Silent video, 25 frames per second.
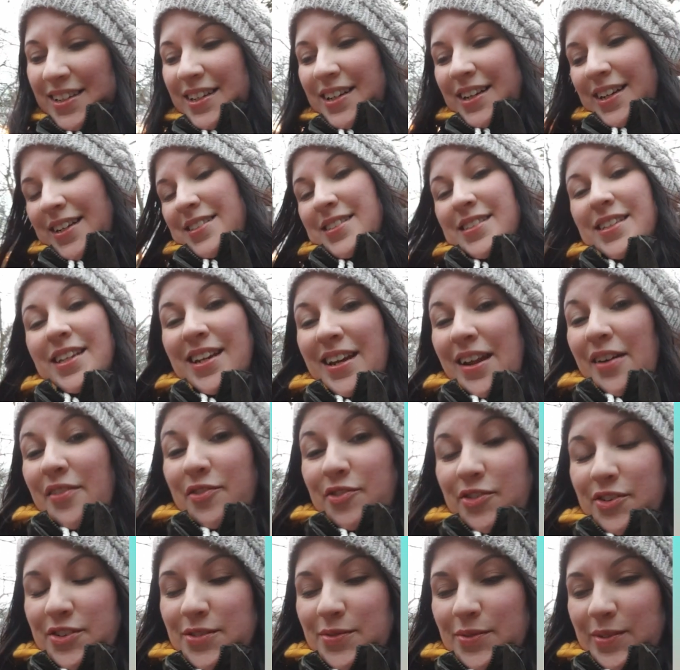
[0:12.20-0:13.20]
I still love
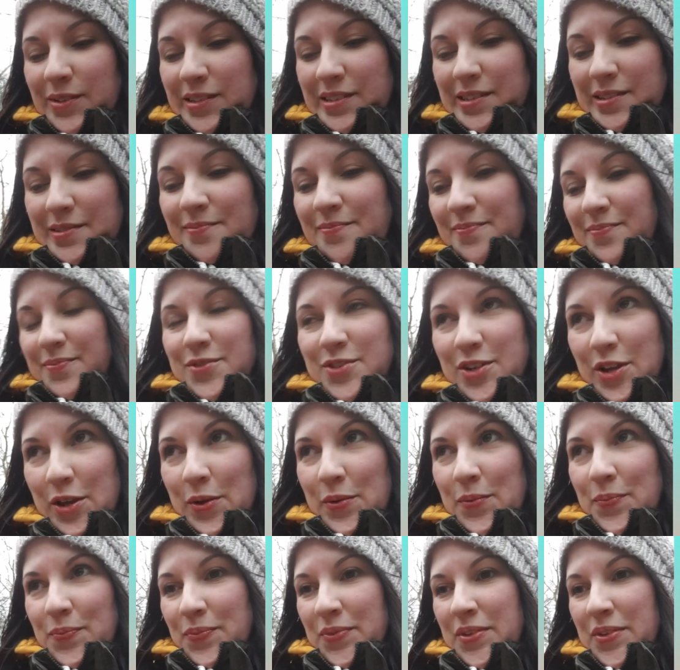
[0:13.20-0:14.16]
Christmas. So,